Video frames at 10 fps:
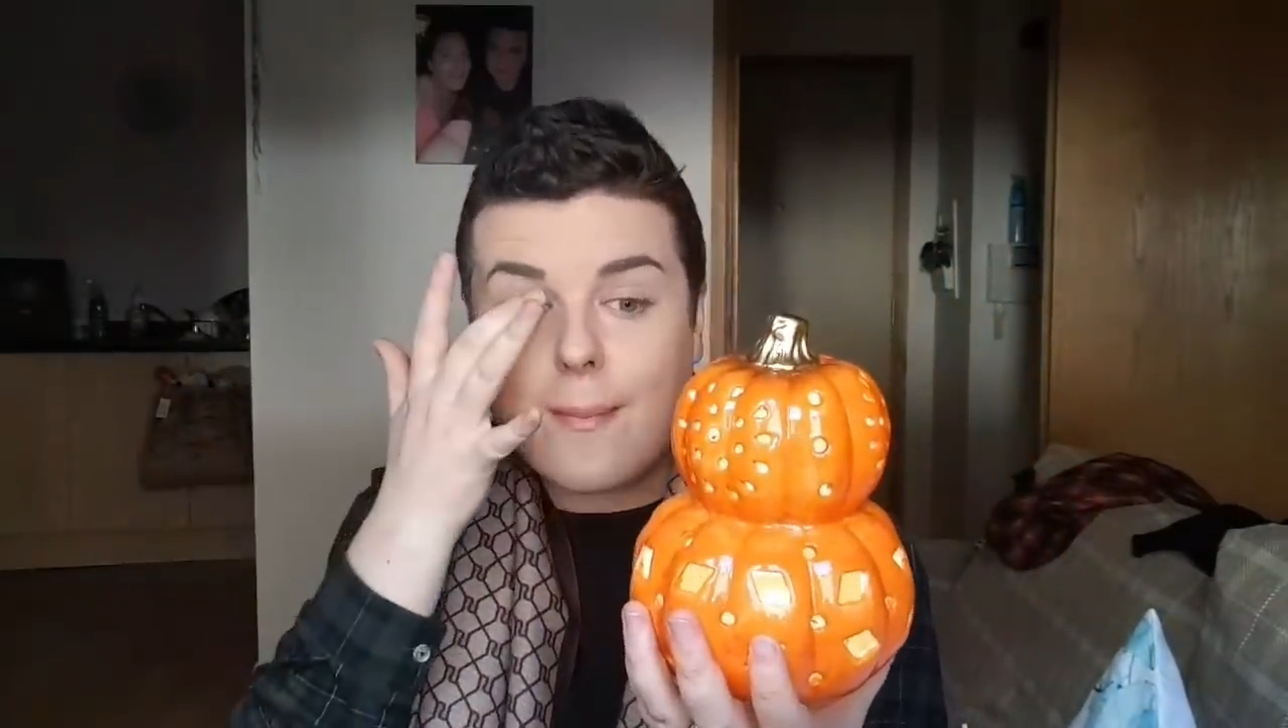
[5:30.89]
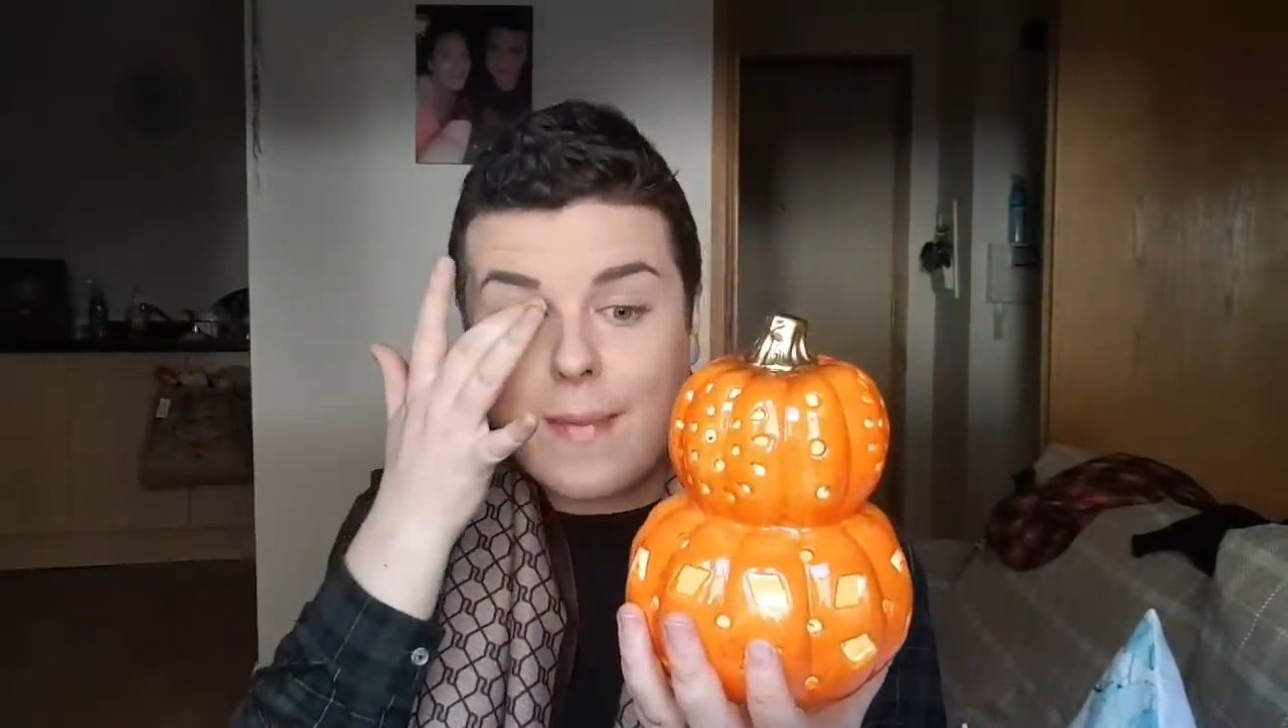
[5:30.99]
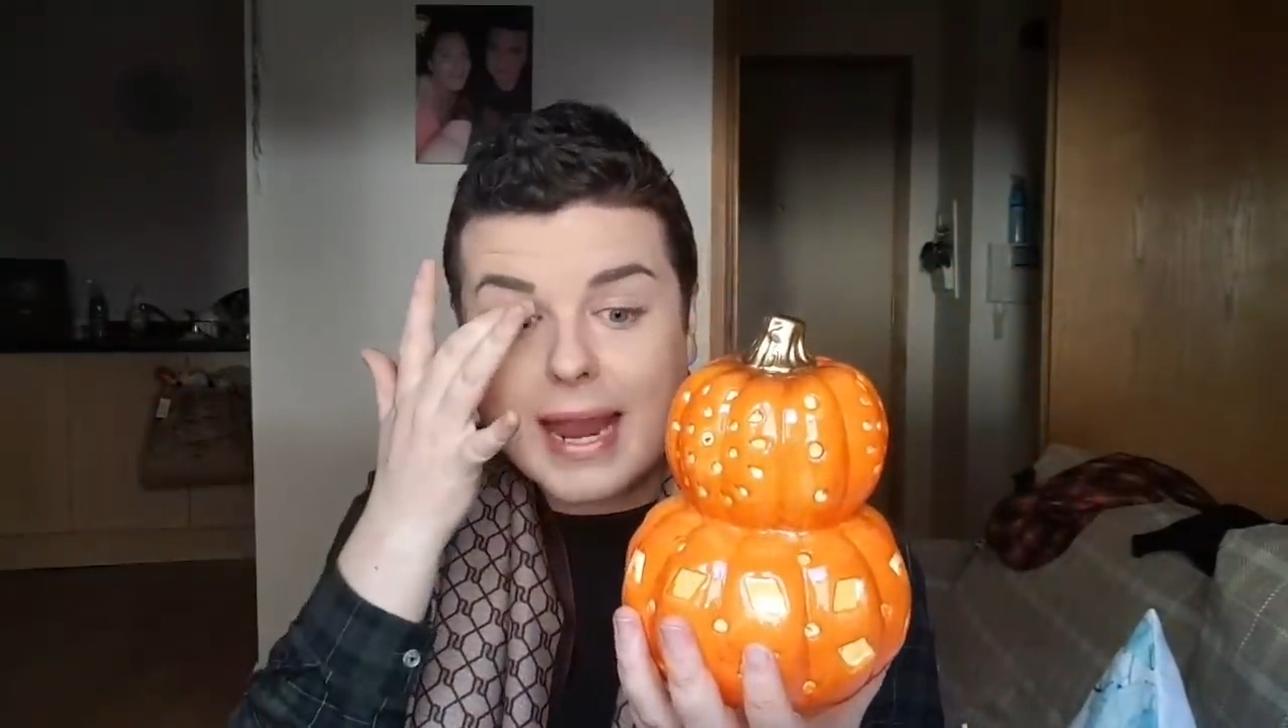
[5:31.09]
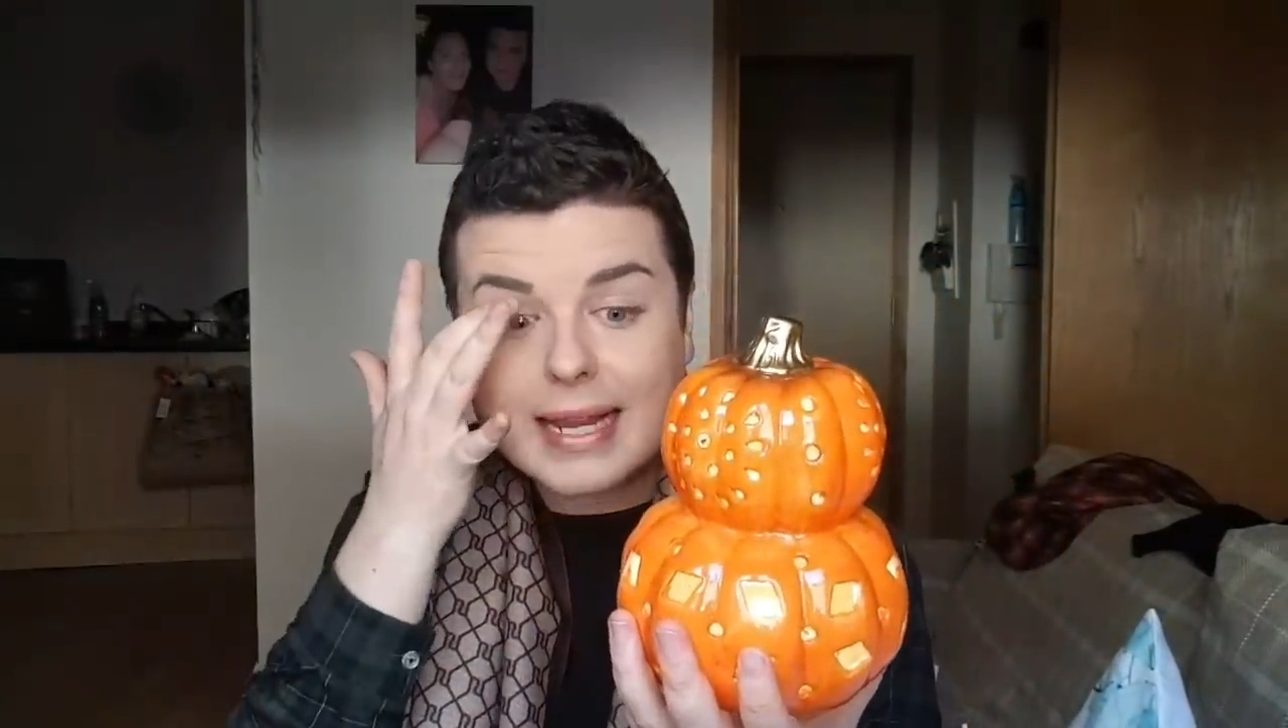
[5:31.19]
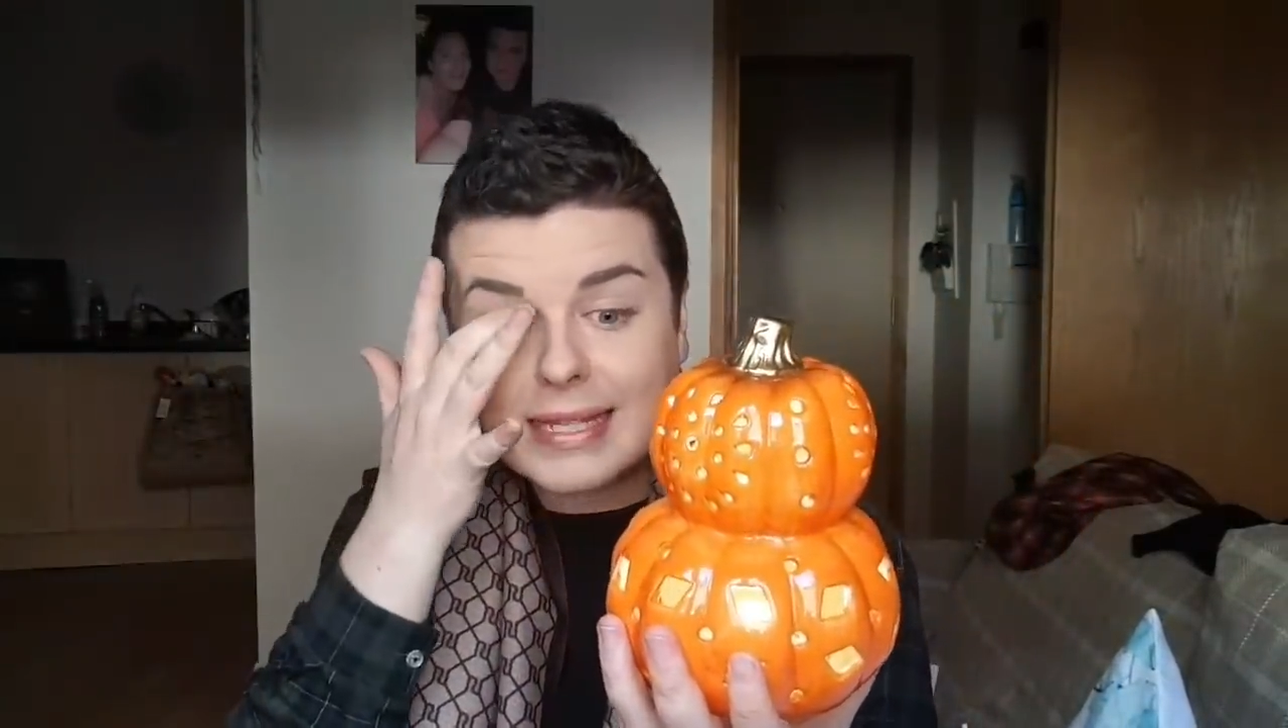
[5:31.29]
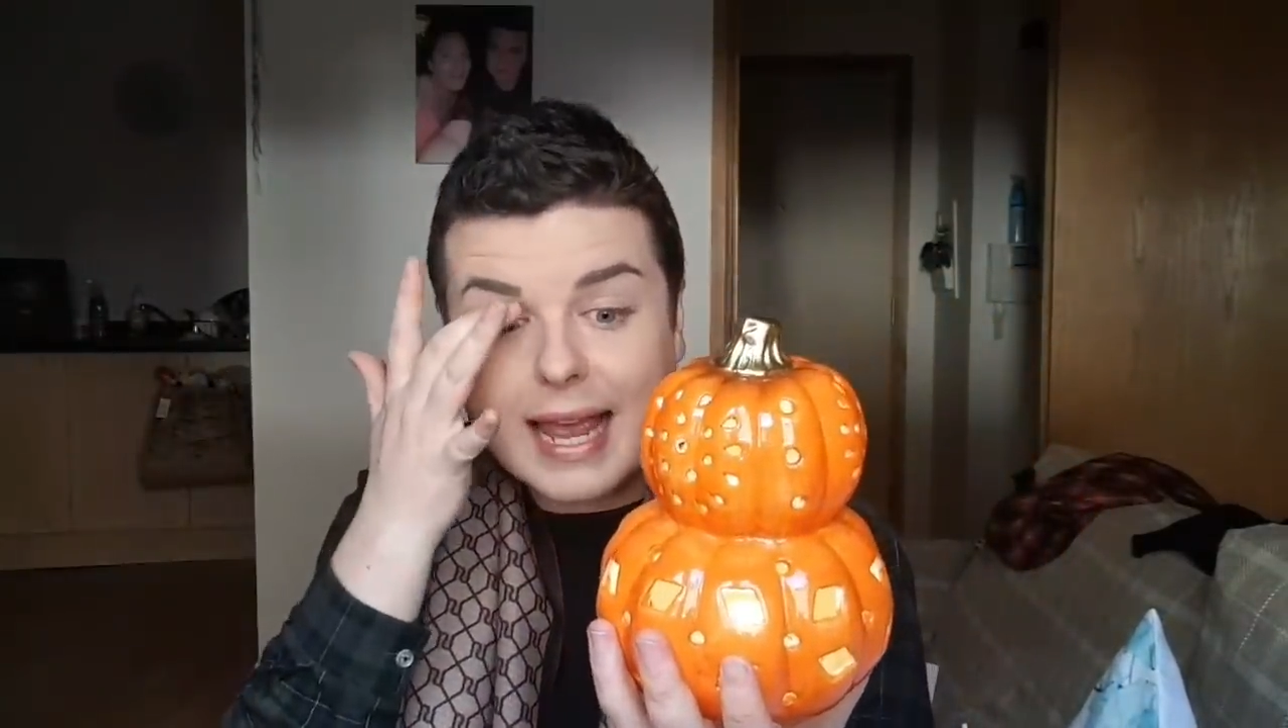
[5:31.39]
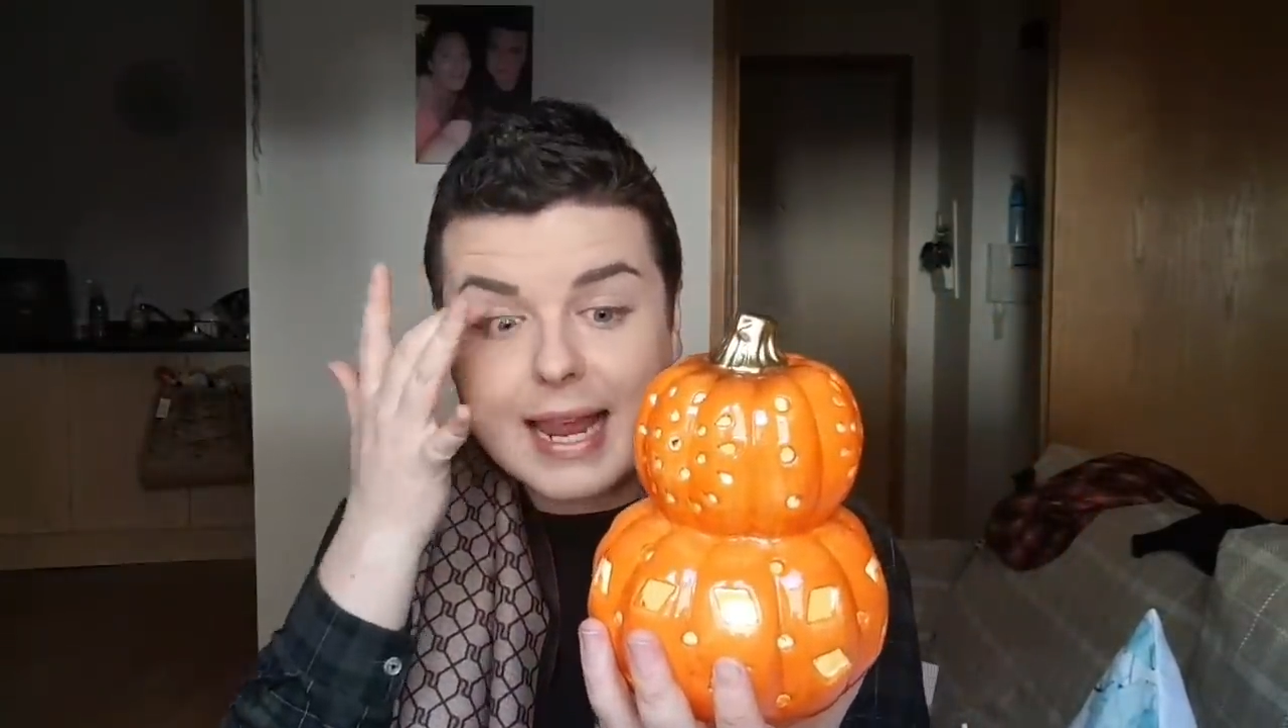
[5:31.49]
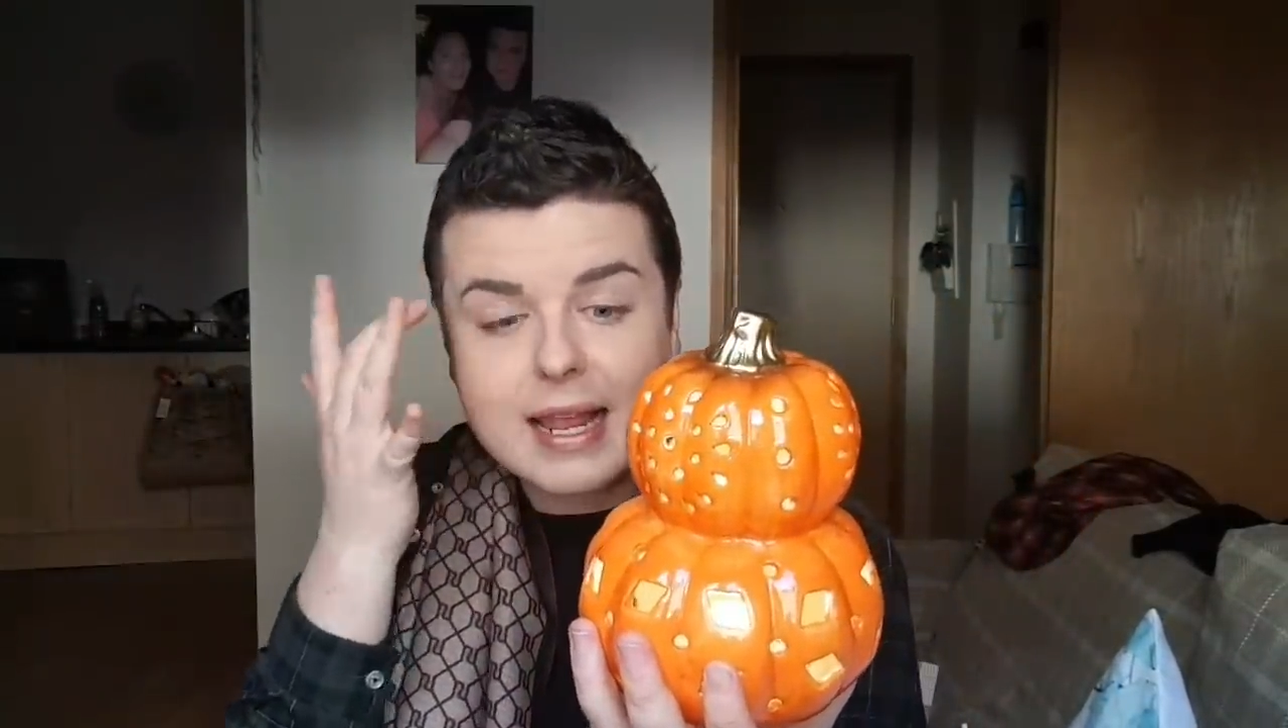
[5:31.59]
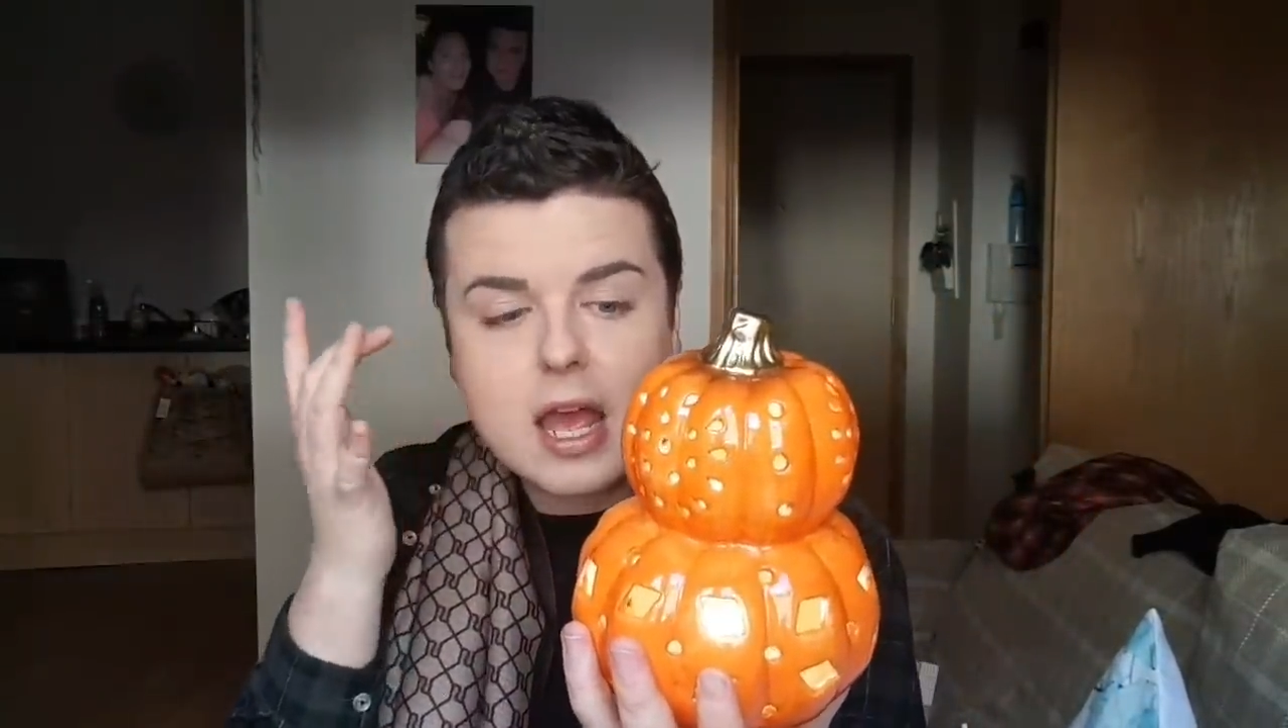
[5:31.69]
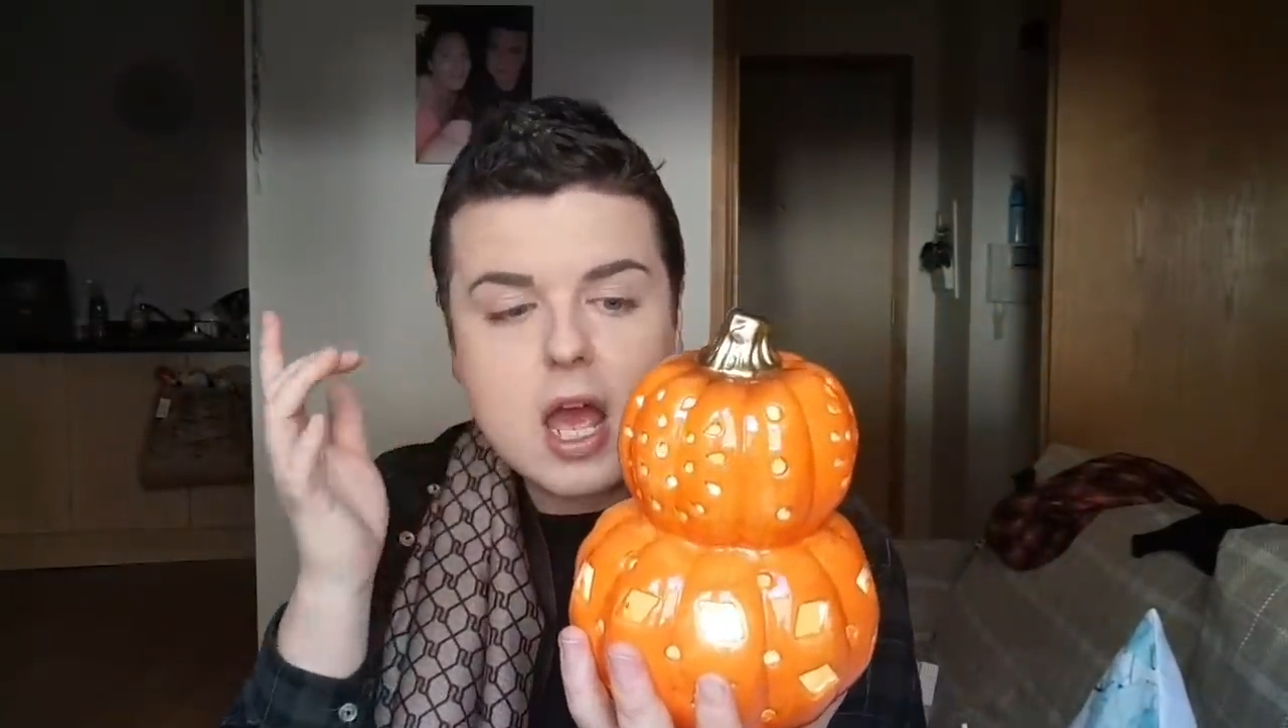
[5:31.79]

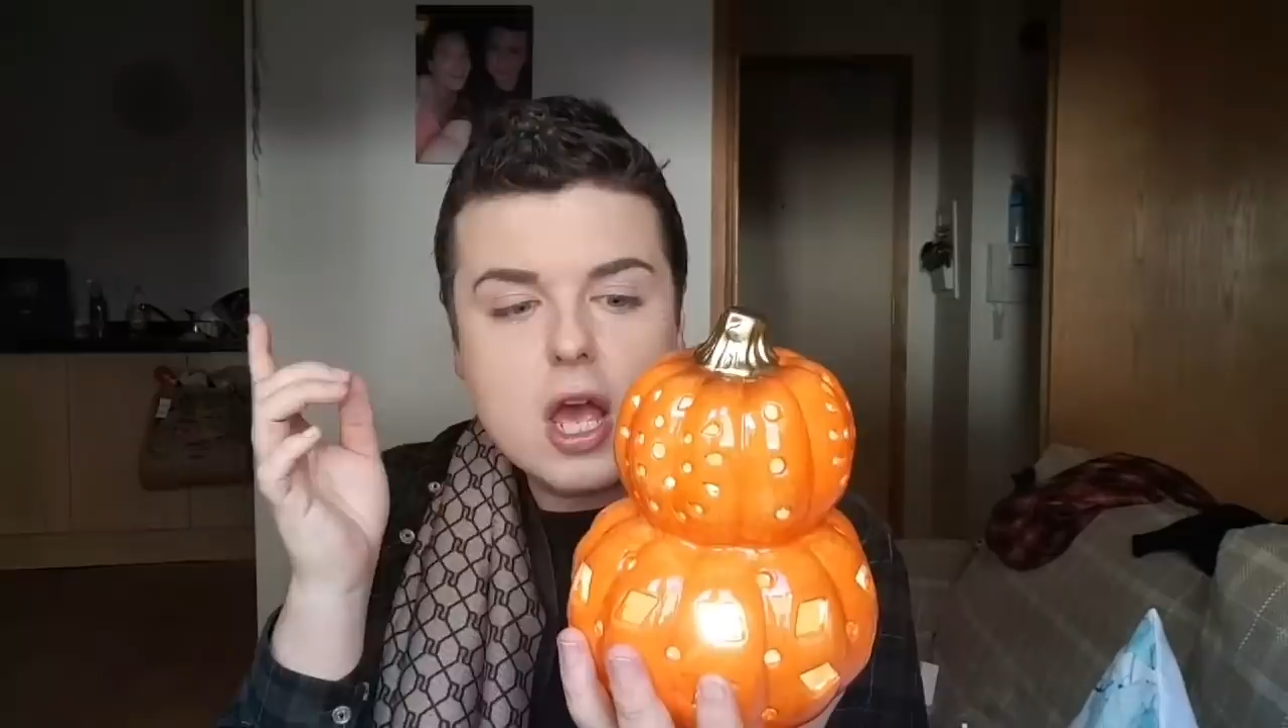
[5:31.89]
amazing.